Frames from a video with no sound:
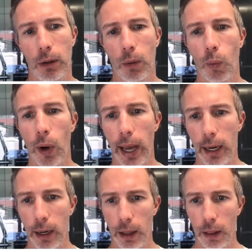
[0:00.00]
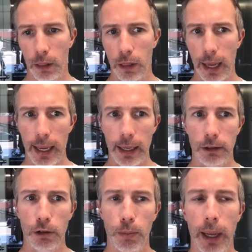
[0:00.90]
when they
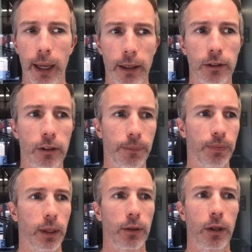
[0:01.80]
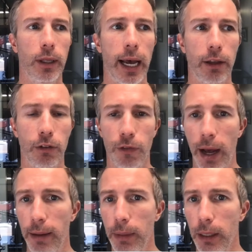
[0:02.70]
spend the last
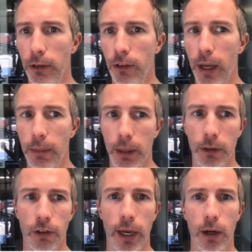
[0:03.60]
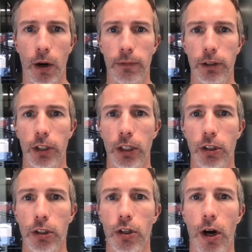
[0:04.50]
5 minutes, 10 minutes of that
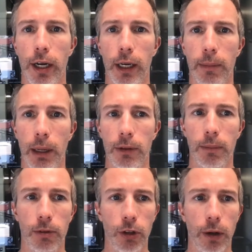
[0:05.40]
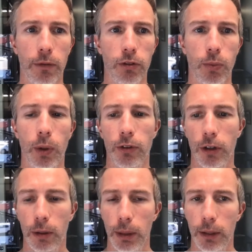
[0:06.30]
conversation talking about themselves. What's
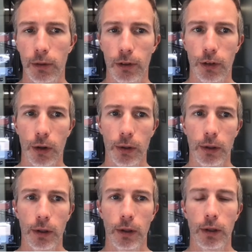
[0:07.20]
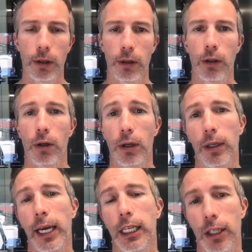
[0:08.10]
going to be the result? They're going to
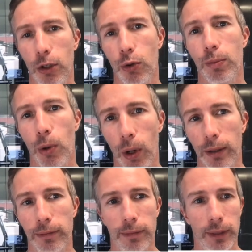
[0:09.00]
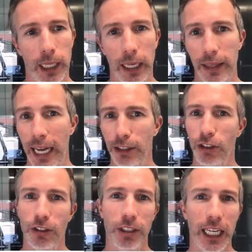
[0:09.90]
like you more. And that's
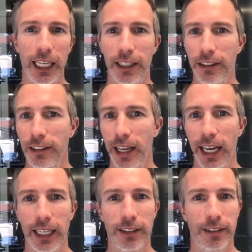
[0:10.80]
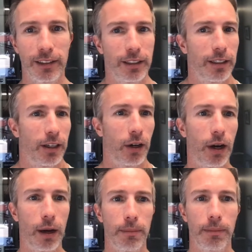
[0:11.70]
just data and science.
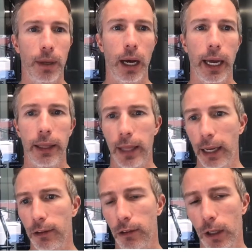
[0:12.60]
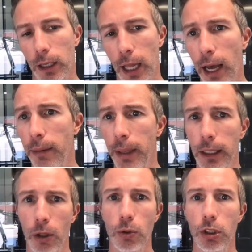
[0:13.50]
And that's a lot of my
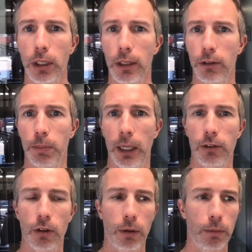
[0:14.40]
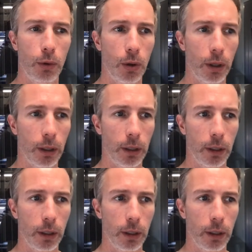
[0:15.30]
coaching is based on more